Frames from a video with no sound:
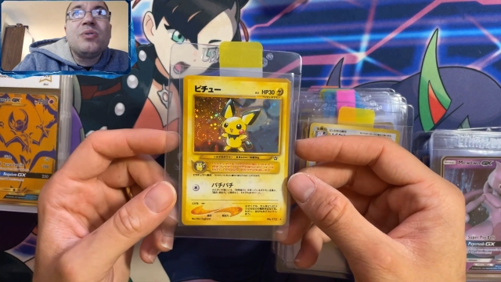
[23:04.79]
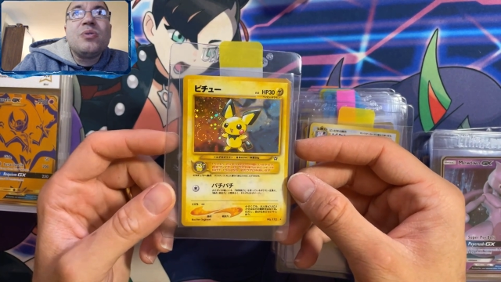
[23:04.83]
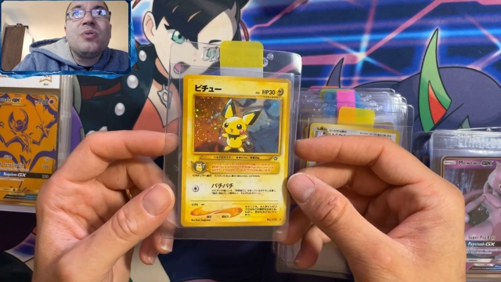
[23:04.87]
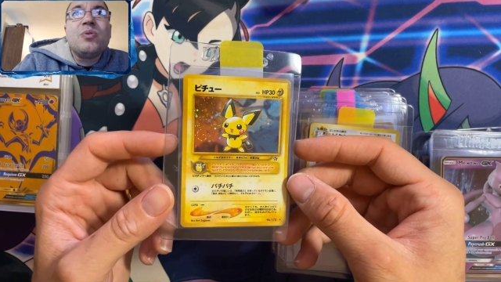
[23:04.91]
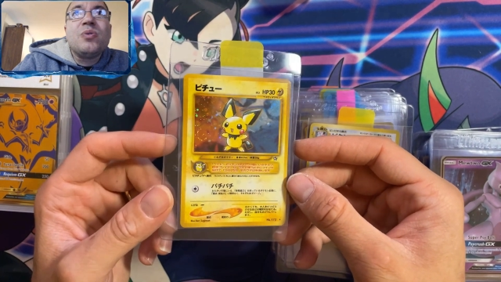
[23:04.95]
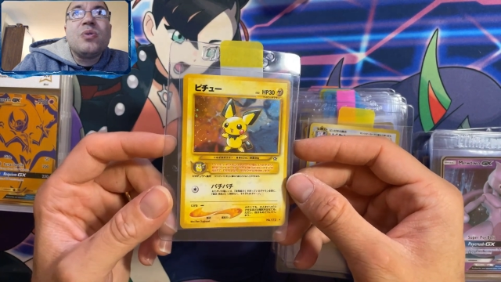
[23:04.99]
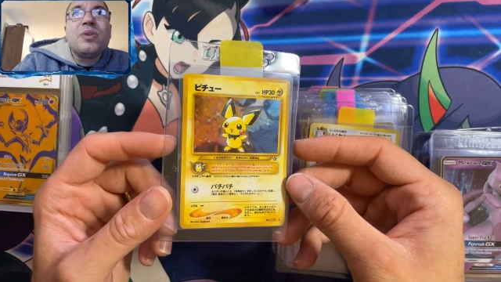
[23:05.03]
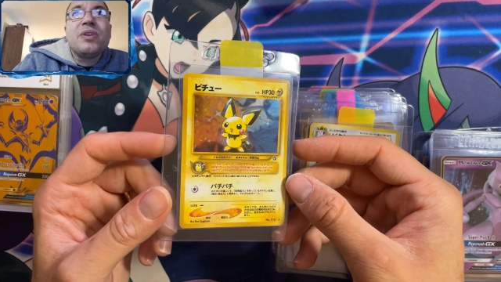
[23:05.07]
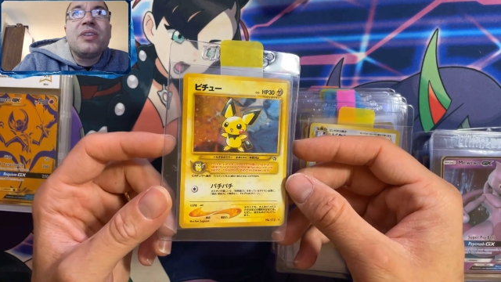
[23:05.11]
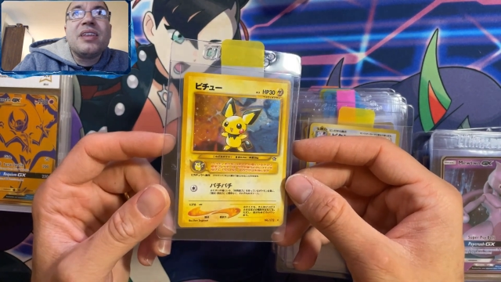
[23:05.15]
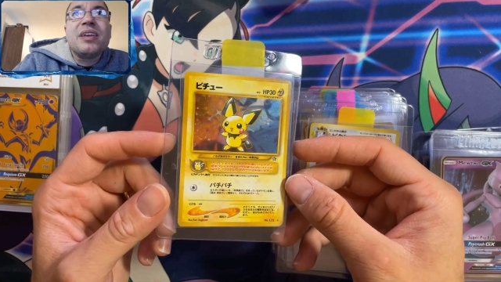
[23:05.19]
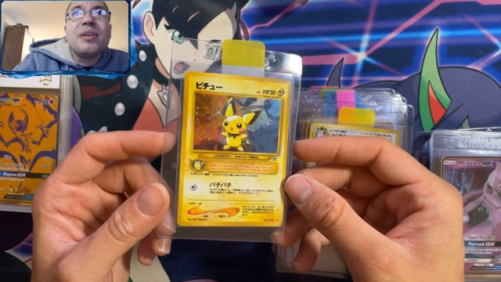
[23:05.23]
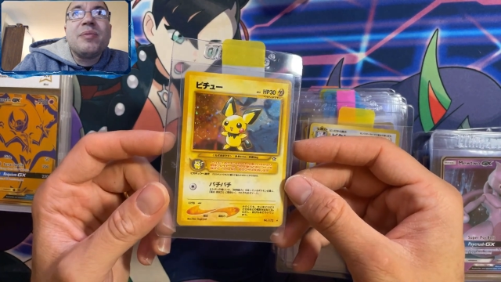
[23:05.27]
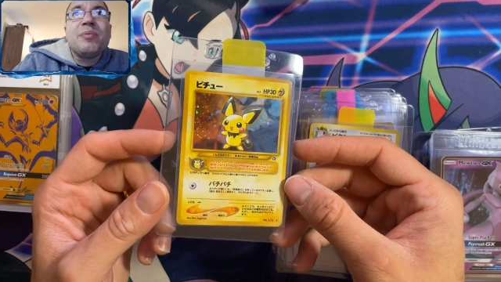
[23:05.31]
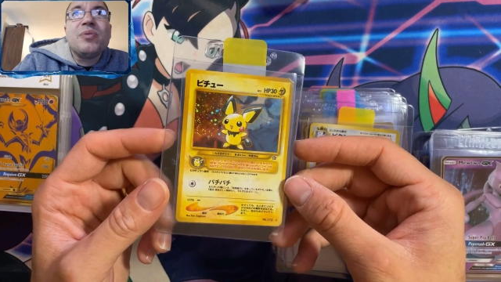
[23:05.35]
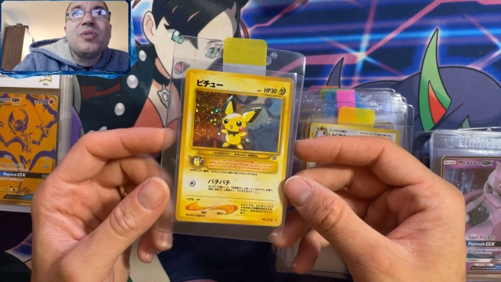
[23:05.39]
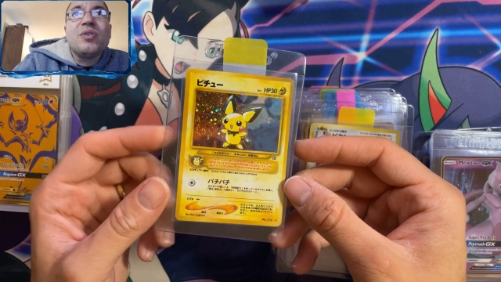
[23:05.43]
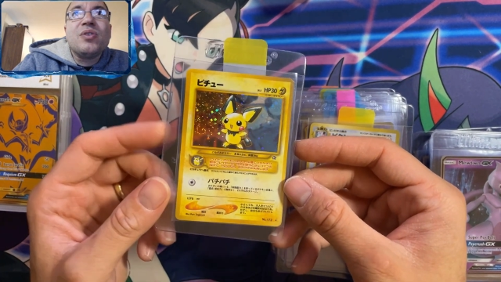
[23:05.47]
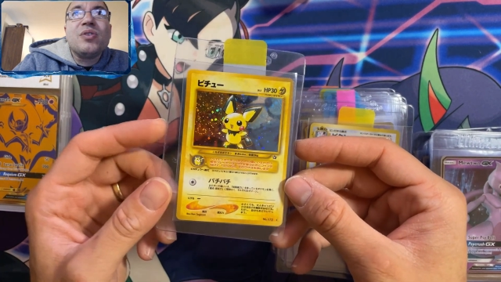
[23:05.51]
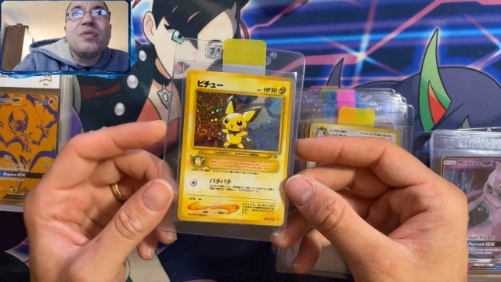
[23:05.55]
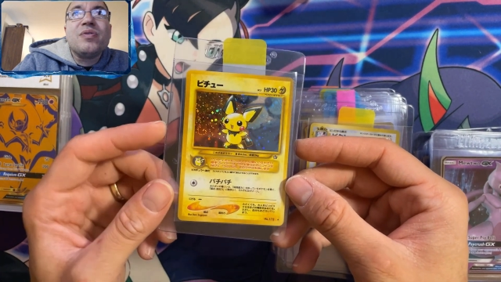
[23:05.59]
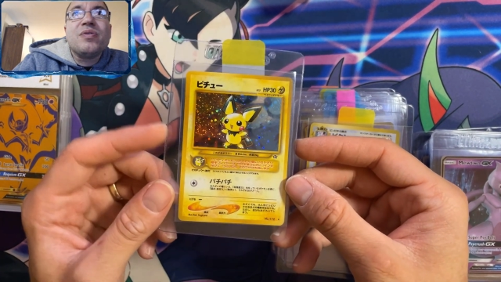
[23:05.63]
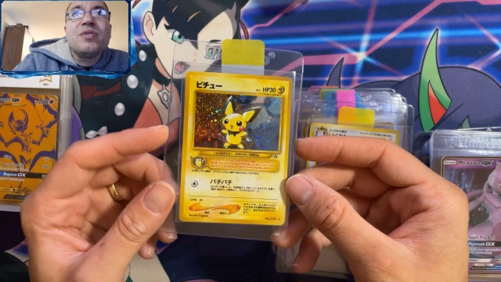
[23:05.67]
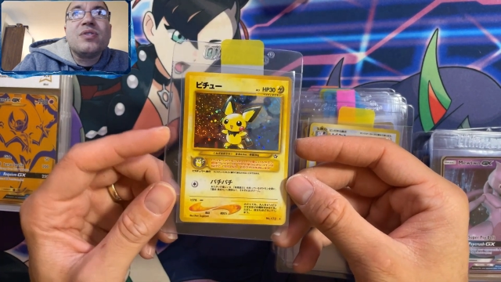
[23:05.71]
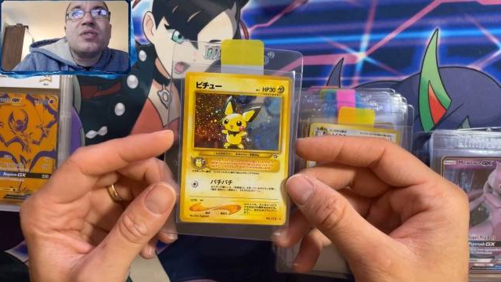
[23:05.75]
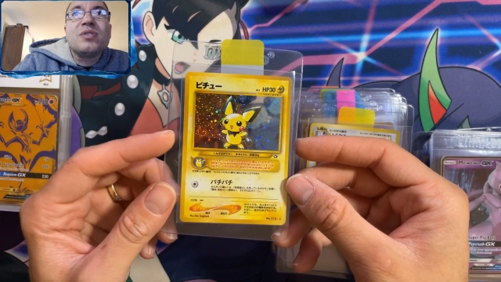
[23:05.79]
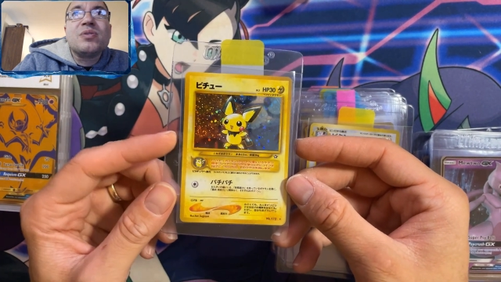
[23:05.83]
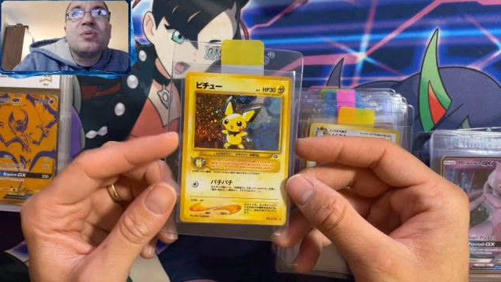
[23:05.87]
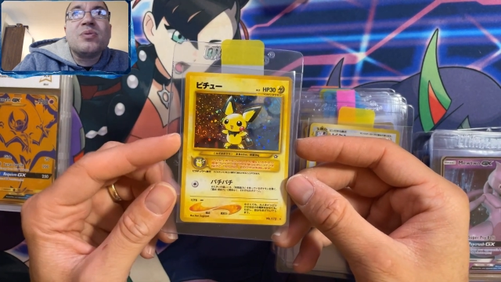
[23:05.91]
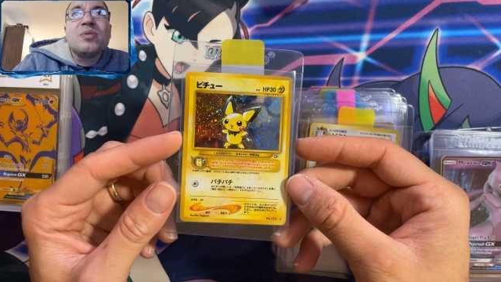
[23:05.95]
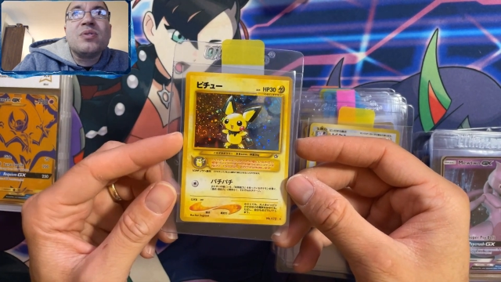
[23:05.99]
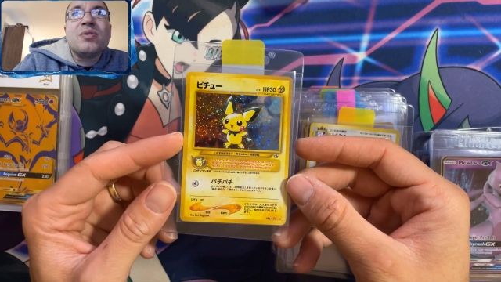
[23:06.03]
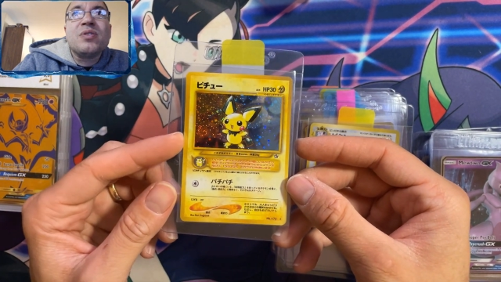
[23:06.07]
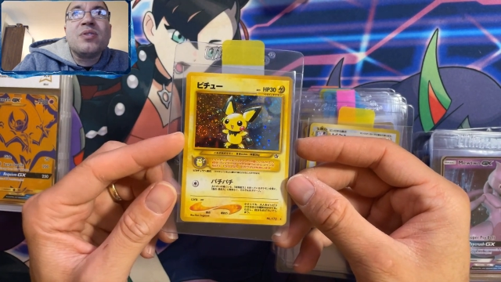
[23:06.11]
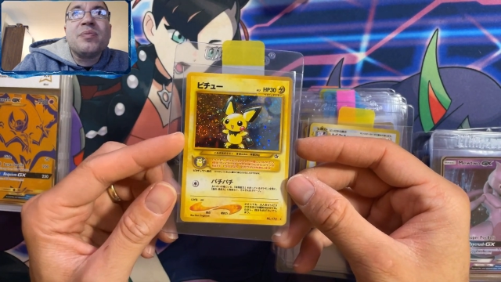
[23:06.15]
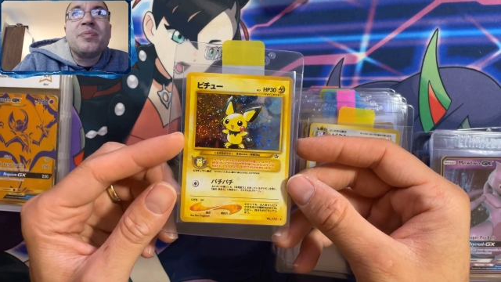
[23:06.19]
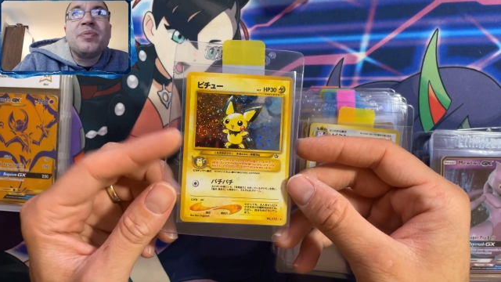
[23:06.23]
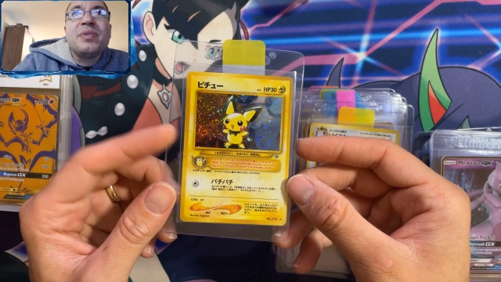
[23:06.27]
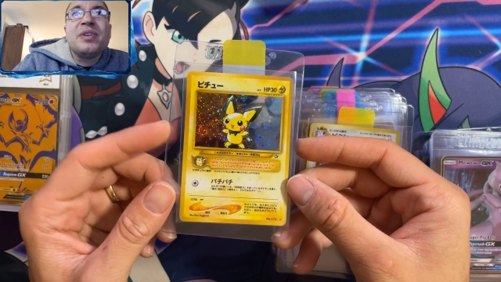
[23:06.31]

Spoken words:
ooh, with a beautiful swirl.